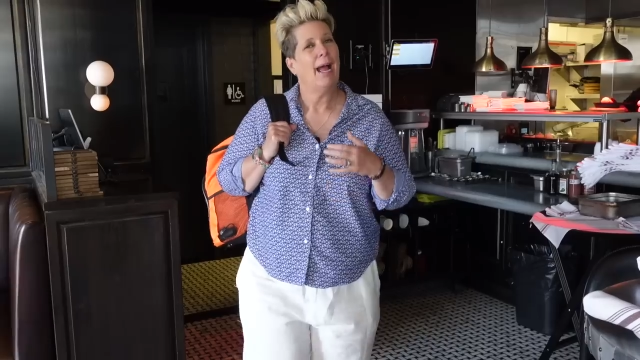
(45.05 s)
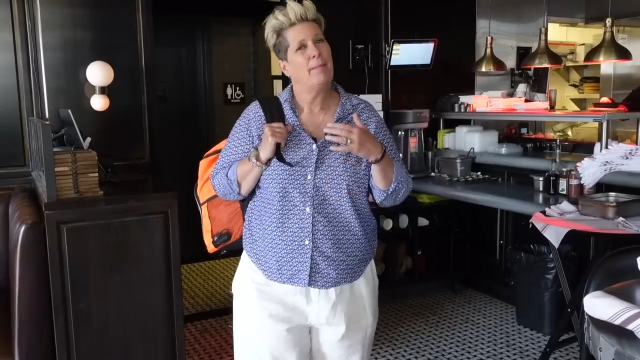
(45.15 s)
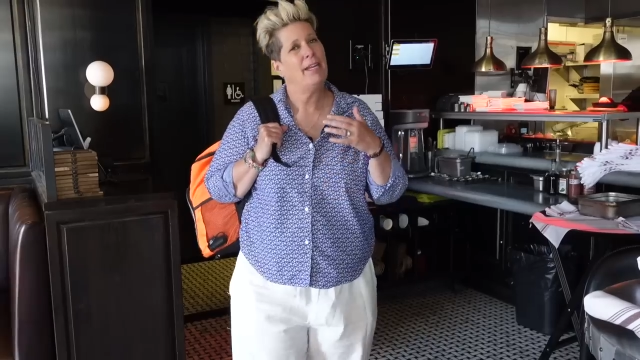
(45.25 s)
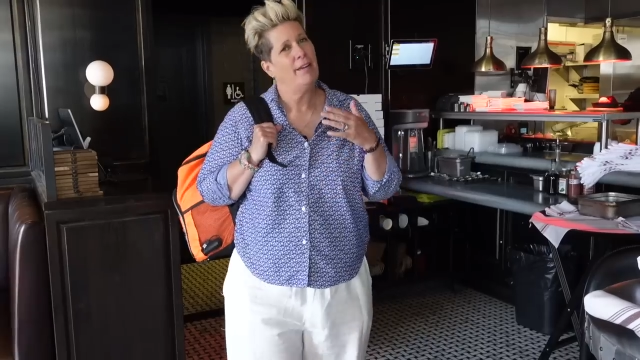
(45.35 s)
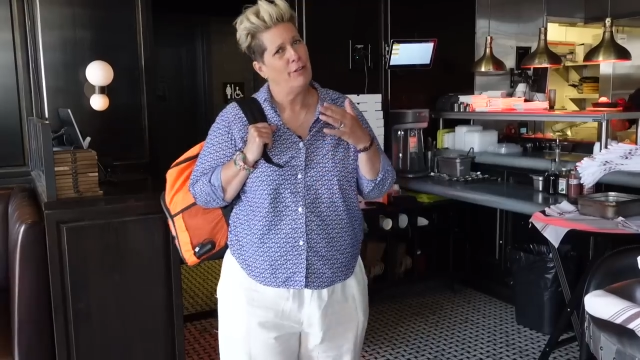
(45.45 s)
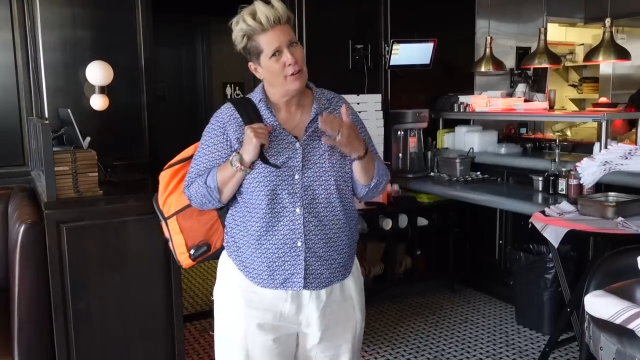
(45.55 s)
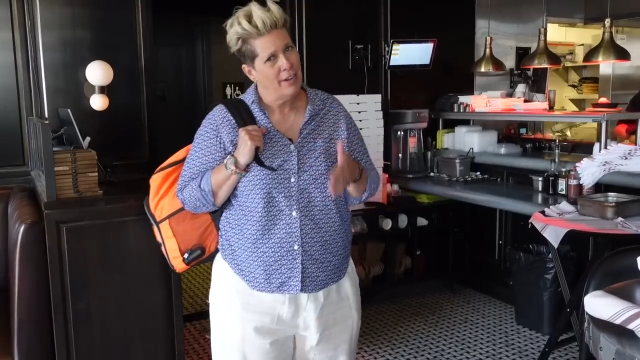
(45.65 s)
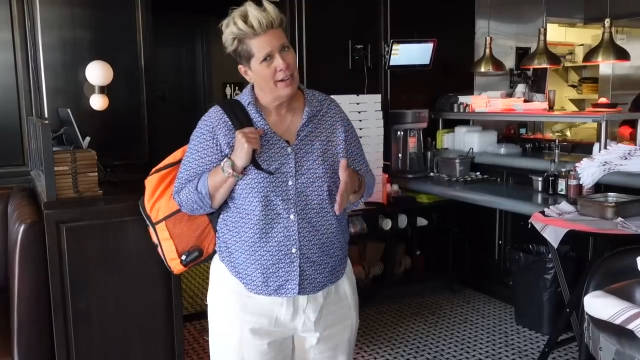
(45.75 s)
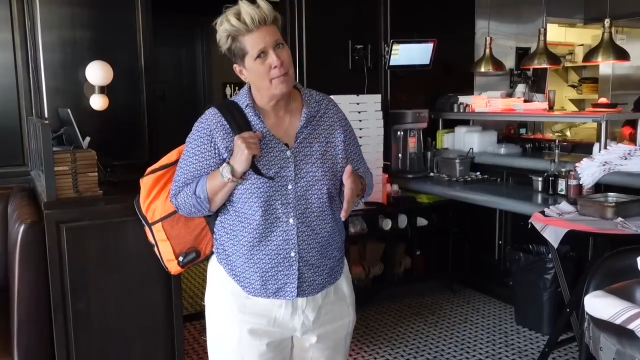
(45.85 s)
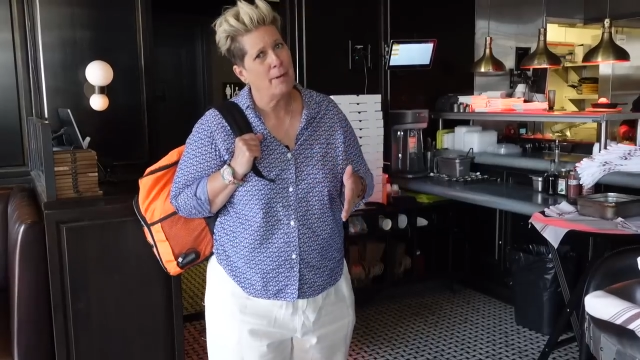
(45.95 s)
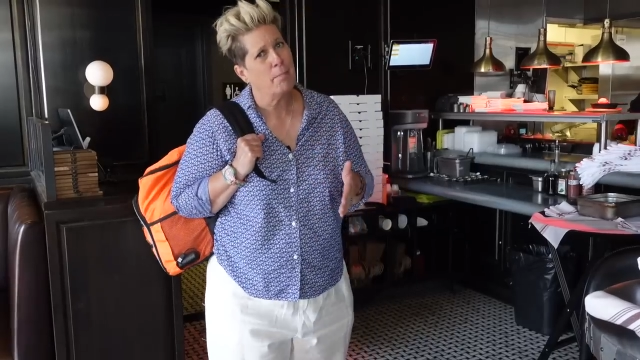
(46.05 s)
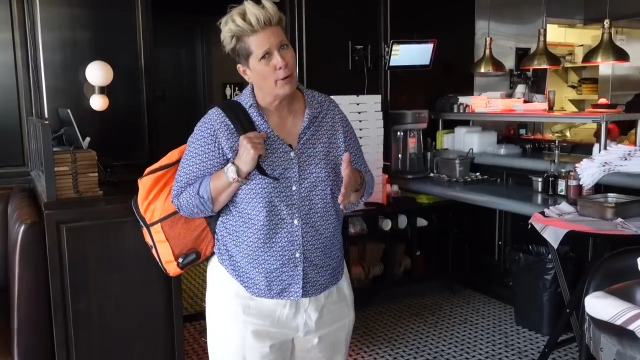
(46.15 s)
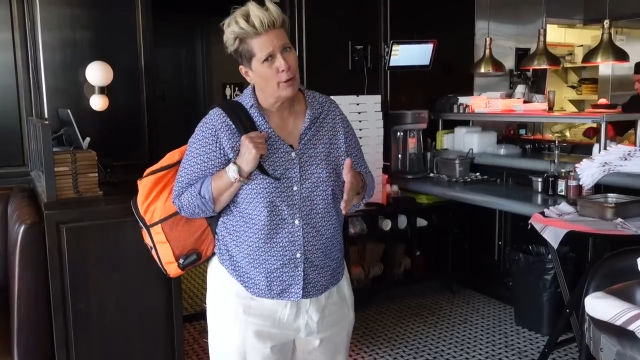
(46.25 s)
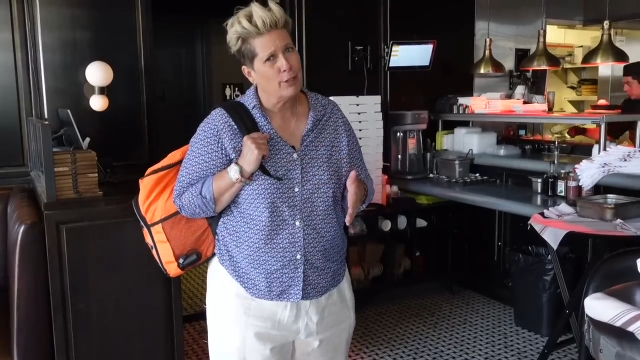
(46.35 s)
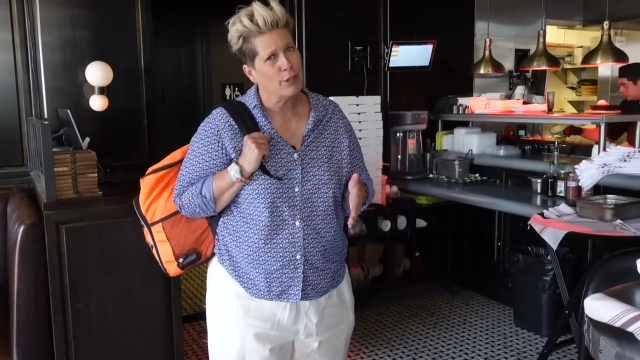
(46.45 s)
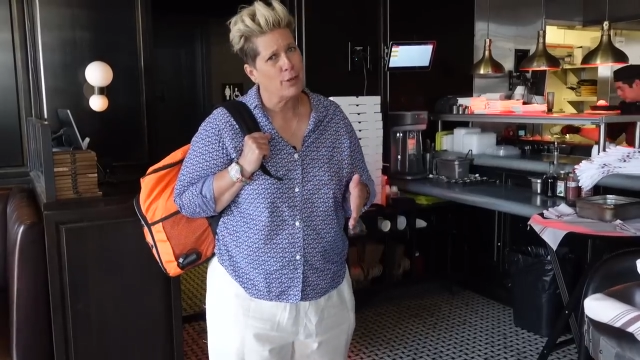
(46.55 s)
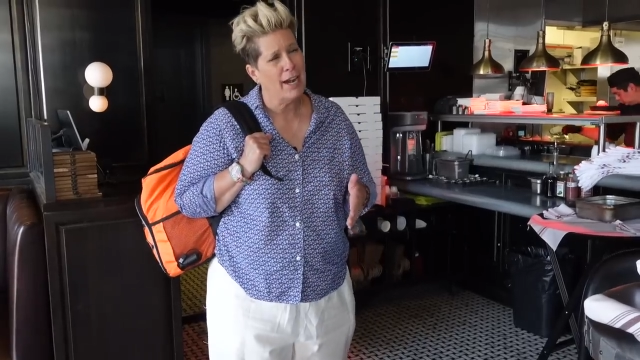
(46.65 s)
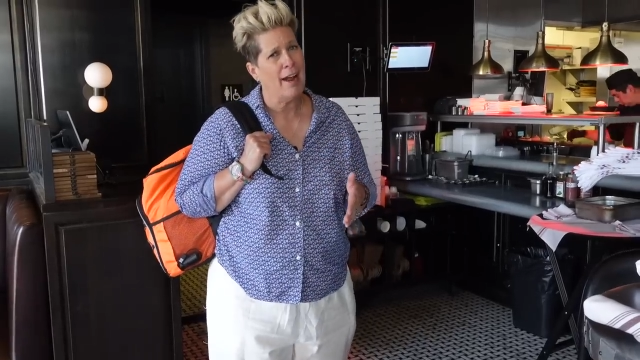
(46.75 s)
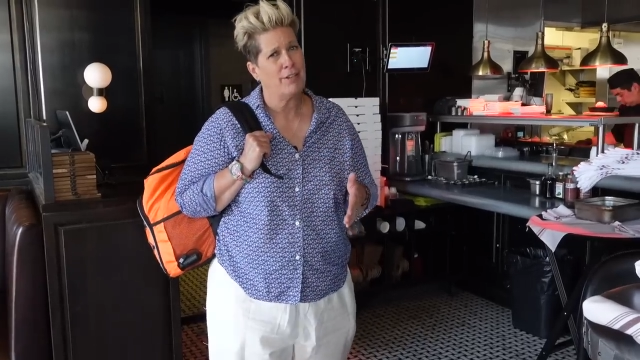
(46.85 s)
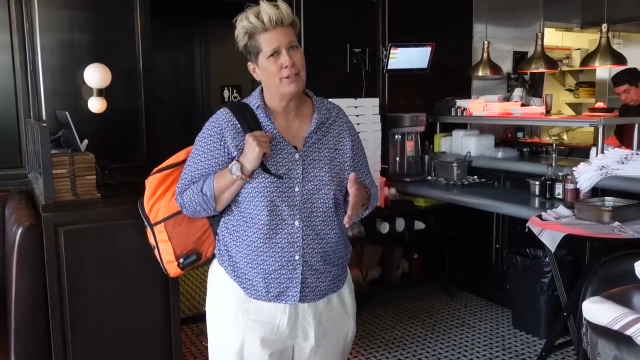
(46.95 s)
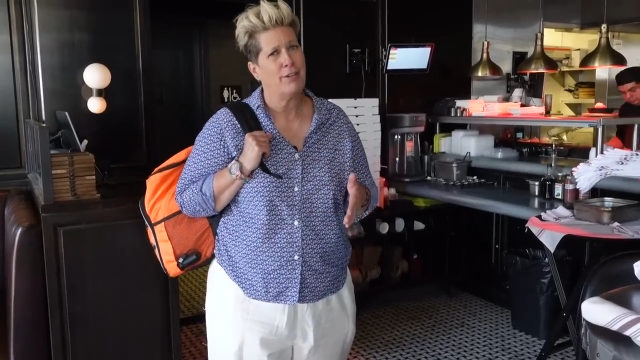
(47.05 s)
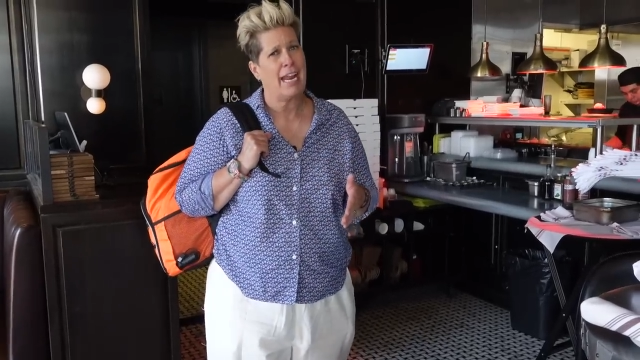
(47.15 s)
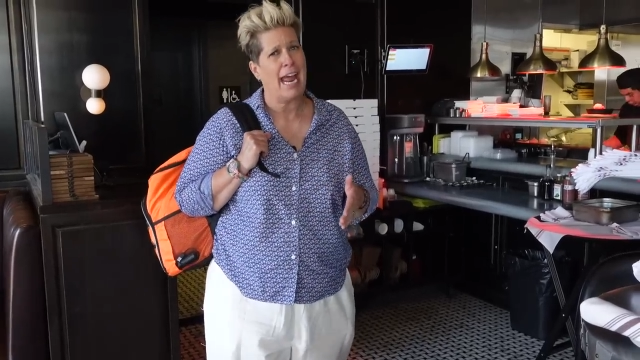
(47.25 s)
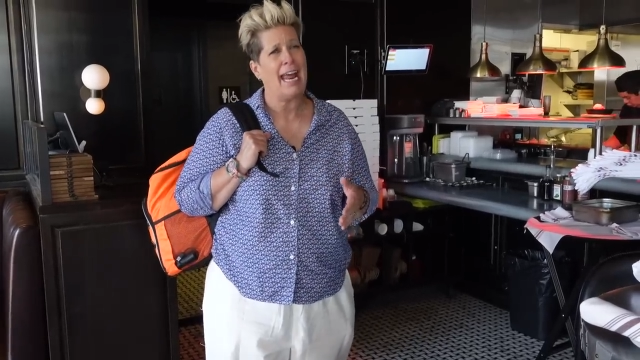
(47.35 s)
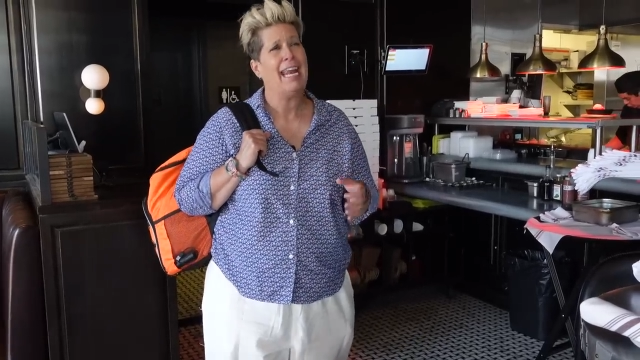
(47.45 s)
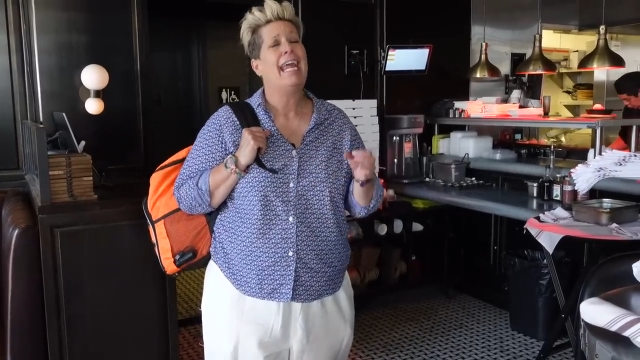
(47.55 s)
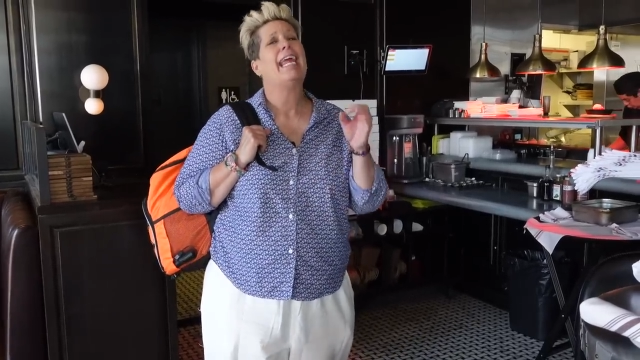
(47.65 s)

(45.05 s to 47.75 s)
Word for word: I mean, if you're gonna name a burger joint after your dad,